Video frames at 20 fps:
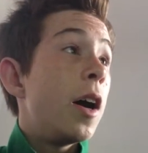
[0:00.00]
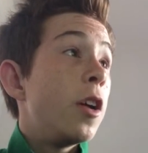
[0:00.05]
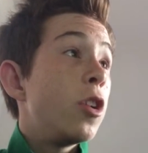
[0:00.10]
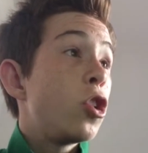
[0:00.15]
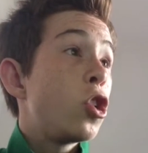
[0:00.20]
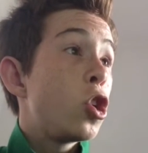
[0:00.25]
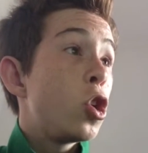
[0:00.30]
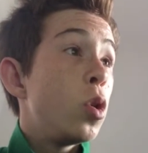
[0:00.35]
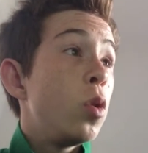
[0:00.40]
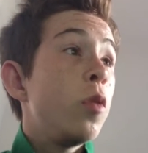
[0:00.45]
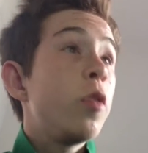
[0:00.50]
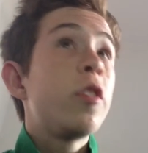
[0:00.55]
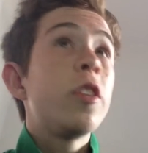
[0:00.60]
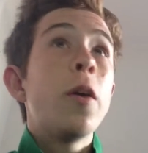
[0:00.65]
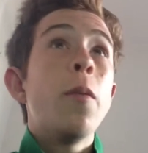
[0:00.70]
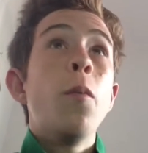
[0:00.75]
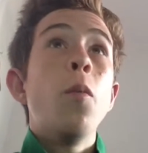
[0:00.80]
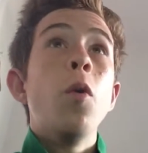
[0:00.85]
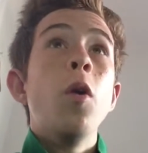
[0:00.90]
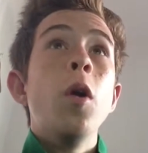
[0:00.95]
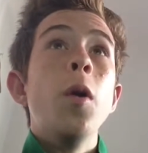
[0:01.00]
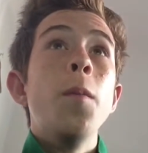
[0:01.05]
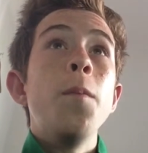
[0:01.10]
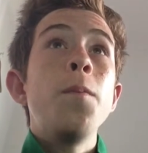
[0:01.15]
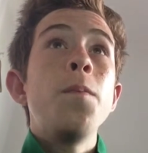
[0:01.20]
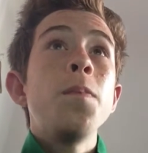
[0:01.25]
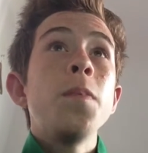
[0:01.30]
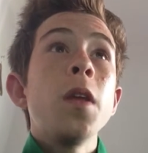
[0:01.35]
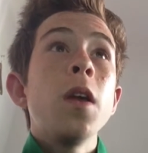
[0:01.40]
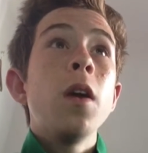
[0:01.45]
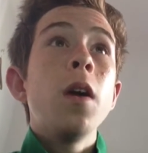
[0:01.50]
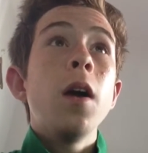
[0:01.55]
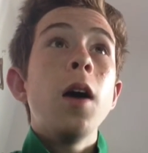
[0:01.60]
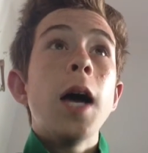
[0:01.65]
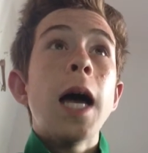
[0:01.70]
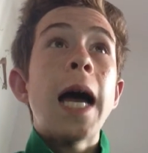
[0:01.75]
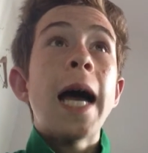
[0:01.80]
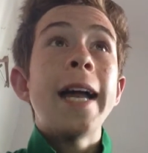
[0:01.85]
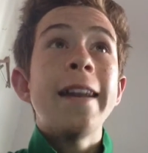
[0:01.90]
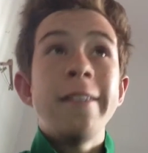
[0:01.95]
choose someone
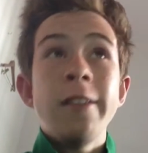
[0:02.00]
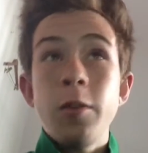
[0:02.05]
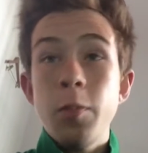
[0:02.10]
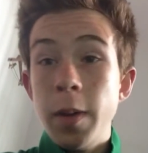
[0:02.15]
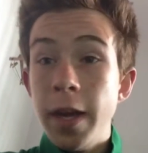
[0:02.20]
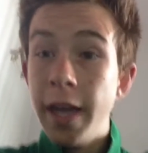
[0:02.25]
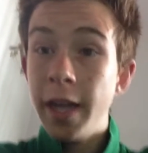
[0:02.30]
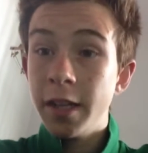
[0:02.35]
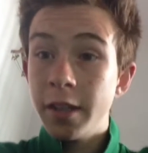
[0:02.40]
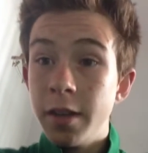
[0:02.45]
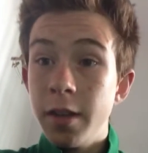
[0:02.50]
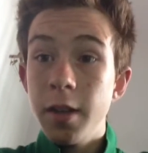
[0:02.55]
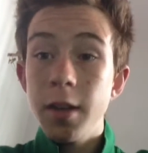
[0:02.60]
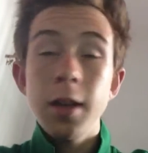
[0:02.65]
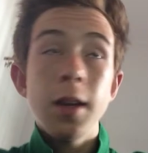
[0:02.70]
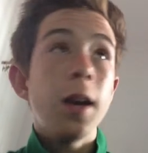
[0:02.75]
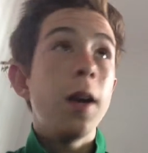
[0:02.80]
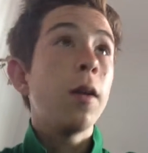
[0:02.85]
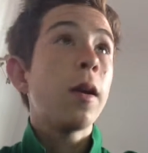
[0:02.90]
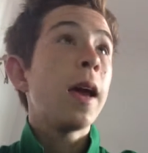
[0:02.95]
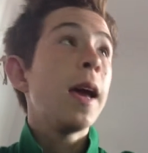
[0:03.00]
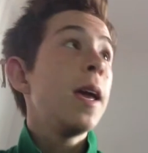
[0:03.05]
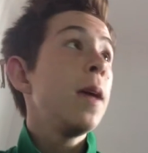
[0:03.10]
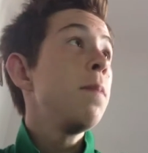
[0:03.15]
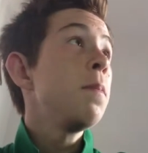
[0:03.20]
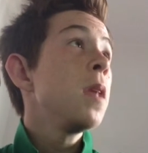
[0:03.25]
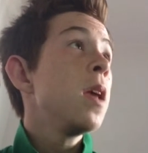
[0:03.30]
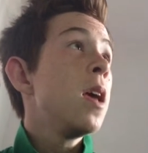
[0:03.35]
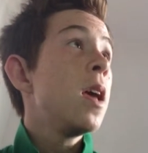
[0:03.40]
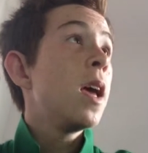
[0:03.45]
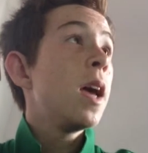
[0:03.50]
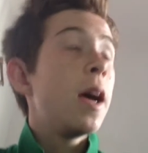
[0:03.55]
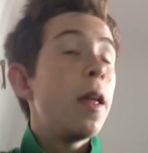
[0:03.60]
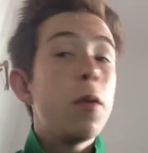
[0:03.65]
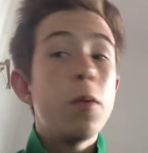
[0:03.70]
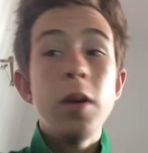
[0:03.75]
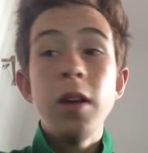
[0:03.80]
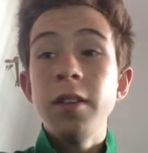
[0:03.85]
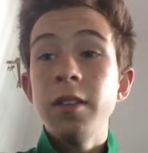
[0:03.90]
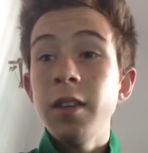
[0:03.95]
handpicked. Okay, and
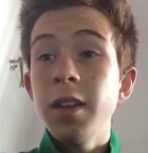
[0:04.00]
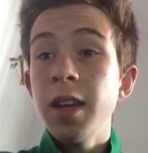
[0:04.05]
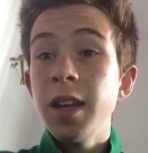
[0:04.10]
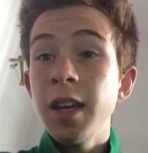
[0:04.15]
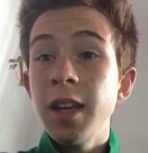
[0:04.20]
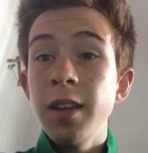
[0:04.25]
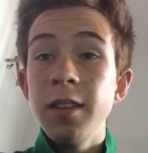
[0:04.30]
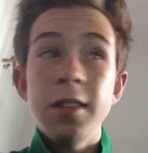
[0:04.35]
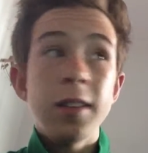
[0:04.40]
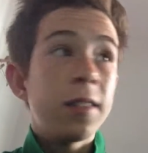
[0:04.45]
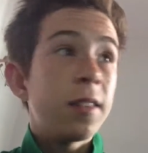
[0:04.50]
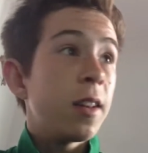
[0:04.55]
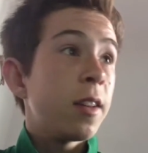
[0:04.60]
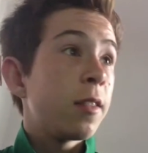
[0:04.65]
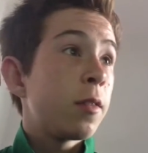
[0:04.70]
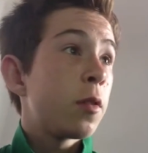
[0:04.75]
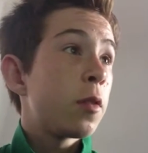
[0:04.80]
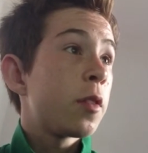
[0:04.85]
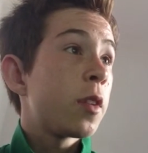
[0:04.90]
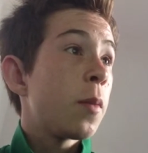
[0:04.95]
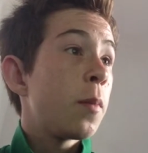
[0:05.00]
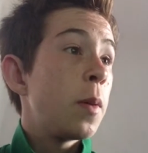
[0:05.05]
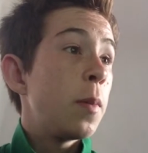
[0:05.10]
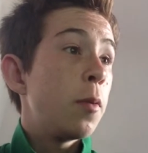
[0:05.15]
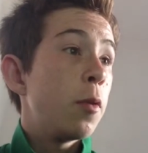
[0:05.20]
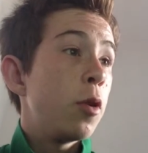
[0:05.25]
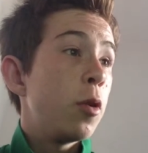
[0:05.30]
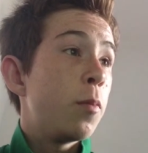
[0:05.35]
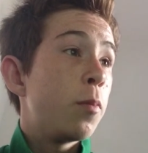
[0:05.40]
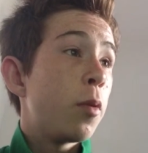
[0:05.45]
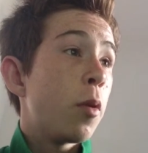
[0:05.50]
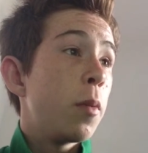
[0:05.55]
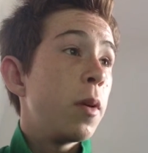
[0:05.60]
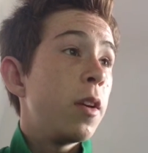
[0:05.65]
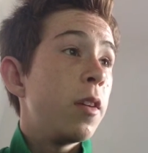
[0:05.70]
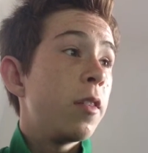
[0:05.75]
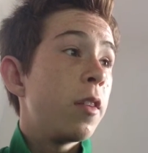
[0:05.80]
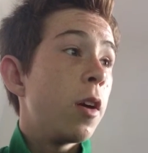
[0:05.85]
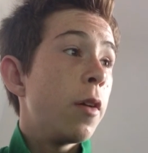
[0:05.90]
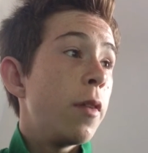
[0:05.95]
the reason that is there's some people who probably
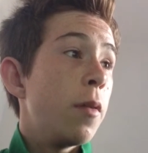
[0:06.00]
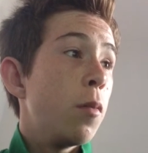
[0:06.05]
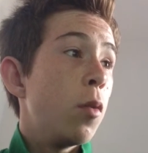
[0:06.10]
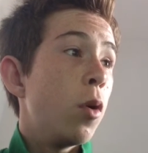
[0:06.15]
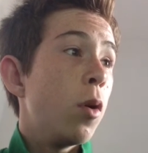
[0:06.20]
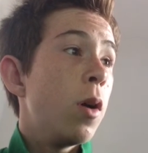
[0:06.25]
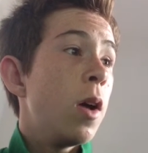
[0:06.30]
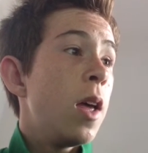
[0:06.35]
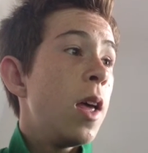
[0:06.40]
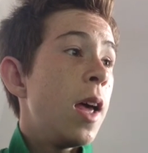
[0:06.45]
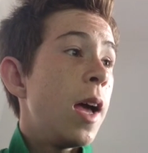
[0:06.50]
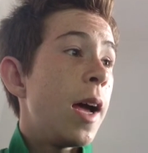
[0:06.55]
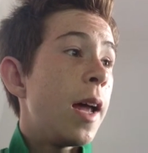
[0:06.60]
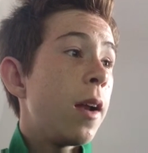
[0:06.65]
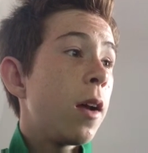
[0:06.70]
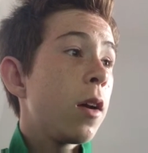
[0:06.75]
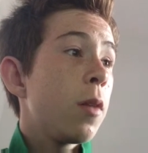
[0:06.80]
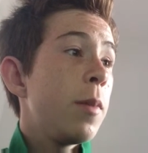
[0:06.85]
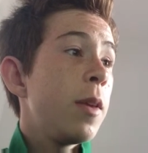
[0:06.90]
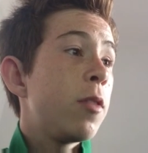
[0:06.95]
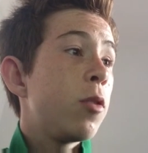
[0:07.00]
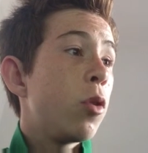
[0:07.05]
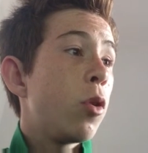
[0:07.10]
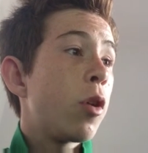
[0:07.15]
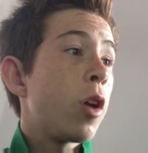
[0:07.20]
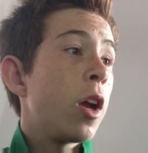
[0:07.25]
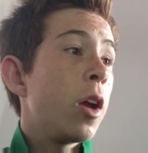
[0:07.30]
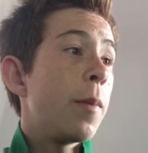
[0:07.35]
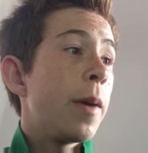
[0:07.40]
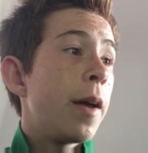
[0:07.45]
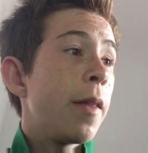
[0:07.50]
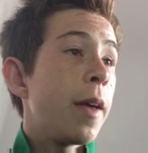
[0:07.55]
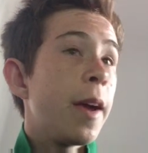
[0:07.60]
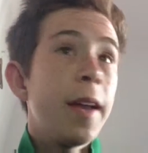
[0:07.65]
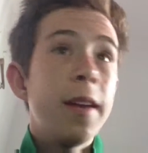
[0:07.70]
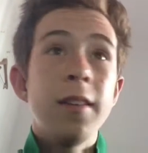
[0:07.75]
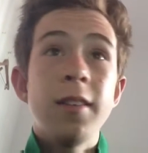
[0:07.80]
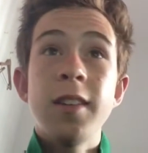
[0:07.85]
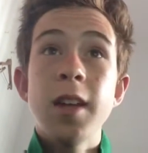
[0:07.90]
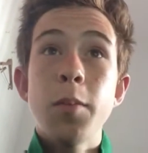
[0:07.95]
deserve it more. And I'm going to be talking about that
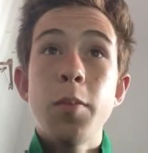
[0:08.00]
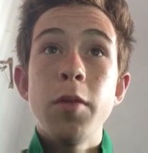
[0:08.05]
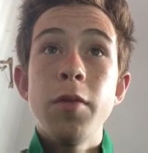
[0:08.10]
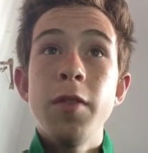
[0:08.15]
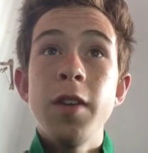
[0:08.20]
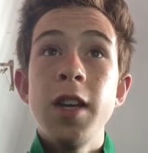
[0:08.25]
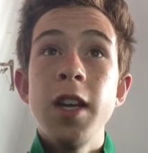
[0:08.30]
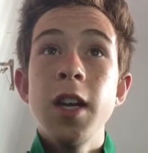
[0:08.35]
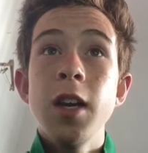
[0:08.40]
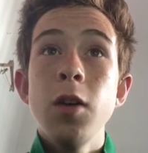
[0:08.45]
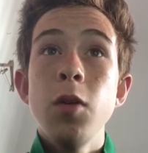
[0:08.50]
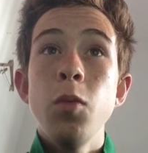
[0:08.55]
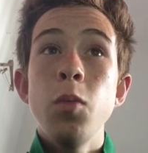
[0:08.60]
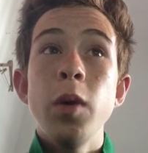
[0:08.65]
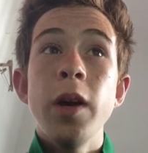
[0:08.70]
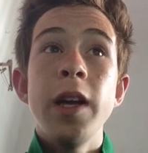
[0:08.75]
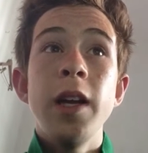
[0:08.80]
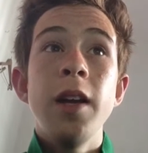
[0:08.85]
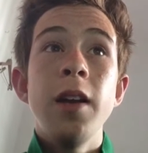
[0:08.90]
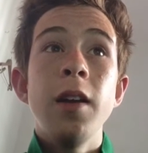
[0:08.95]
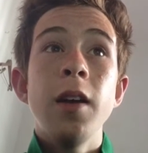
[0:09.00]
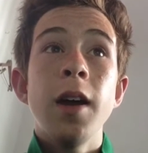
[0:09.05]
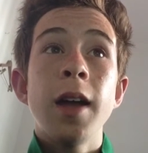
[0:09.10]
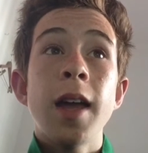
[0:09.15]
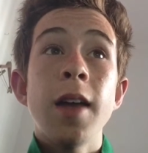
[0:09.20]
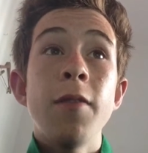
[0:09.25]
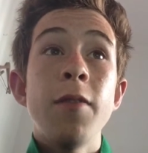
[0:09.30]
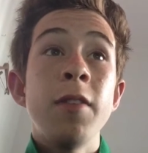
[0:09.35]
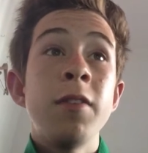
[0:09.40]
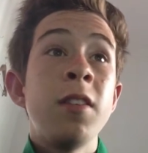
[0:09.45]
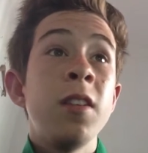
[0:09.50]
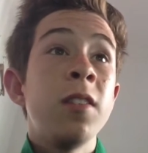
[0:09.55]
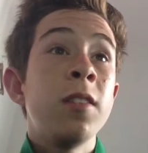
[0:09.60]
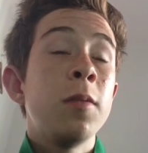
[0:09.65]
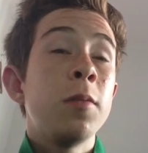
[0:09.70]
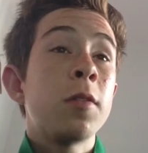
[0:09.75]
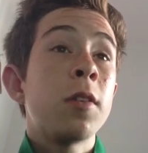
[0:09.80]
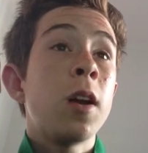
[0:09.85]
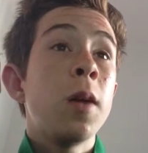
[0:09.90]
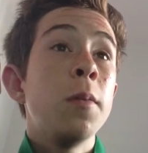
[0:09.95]
in a separate video when I get 50
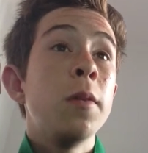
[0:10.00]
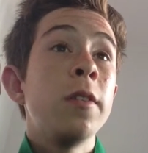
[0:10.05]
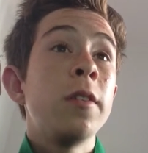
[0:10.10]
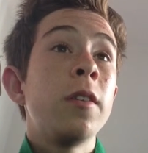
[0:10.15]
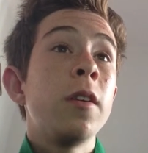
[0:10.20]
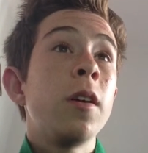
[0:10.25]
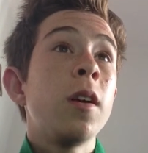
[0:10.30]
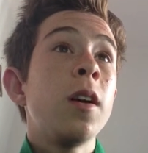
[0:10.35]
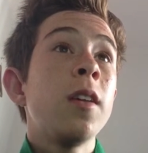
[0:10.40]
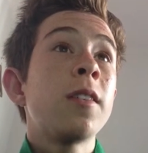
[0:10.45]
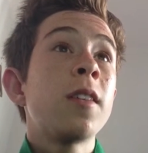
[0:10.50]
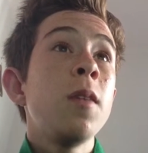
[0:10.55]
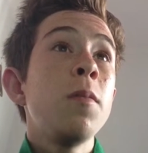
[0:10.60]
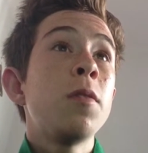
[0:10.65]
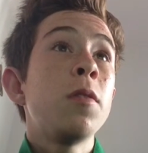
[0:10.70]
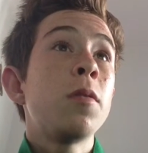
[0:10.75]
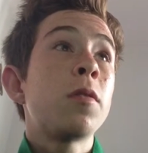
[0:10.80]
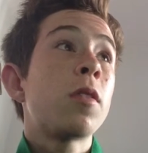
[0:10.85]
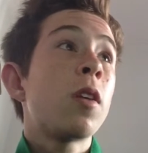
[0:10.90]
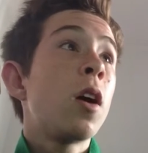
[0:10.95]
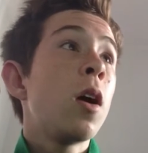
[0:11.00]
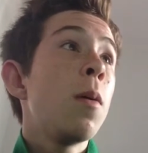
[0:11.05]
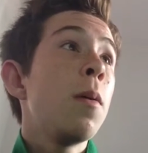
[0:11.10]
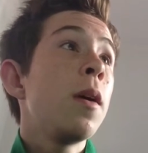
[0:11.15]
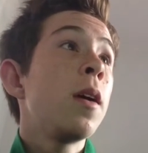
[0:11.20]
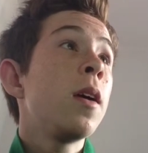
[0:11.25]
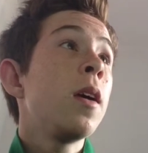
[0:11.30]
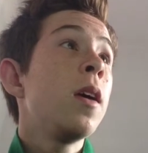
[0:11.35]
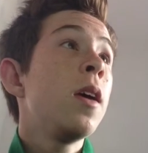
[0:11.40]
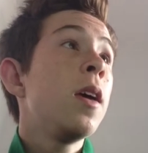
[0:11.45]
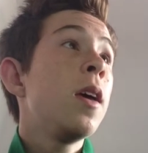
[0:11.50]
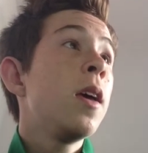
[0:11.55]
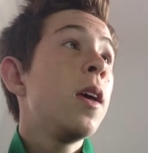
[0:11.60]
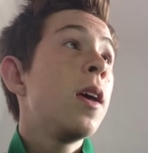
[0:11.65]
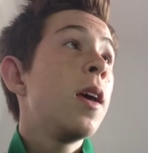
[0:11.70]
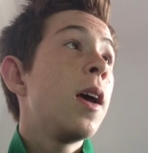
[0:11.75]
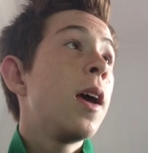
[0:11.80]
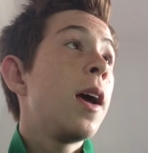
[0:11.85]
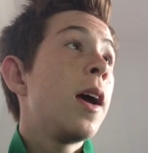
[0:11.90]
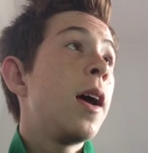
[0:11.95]
subscribers. So guys, keep subscribing,
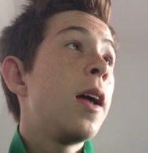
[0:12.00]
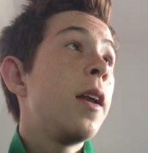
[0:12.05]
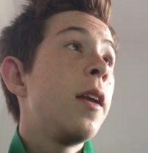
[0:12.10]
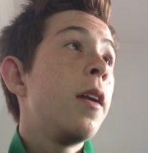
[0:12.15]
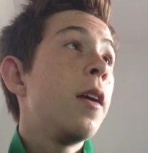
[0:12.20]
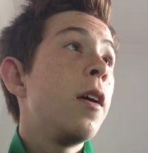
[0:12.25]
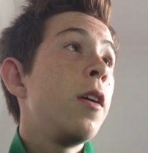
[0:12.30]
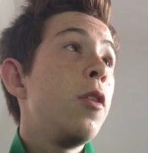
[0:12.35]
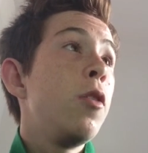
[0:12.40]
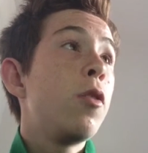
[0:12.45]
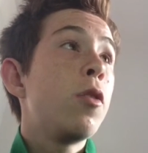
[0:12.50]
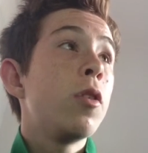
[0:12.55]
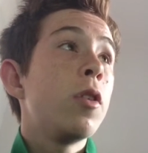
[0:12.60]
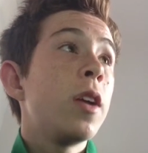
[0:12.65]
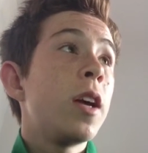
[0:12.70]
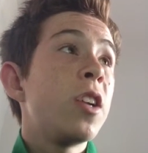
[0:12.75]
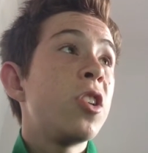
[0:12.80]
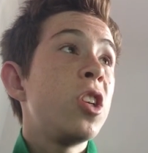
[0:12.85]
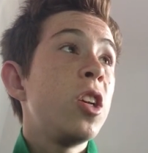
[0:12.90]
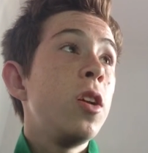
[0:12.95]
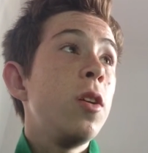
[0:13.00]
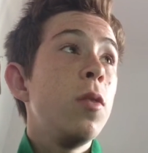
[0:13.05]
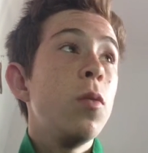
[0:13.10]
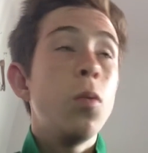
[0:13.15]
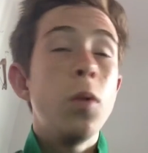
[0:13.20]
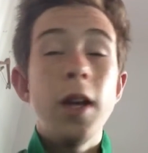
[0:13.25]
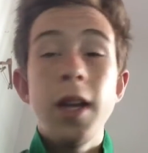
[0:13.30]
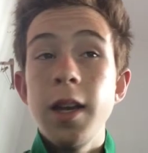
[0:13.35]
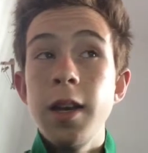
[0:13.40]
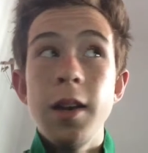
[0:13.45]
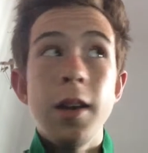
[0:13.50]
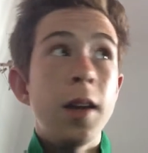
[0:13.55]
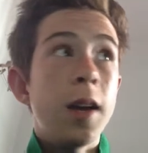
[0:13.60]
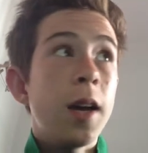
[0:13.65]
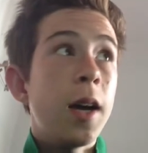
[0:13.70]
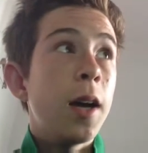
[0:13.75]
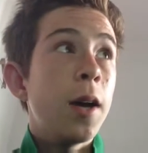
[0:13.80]
and you could actually win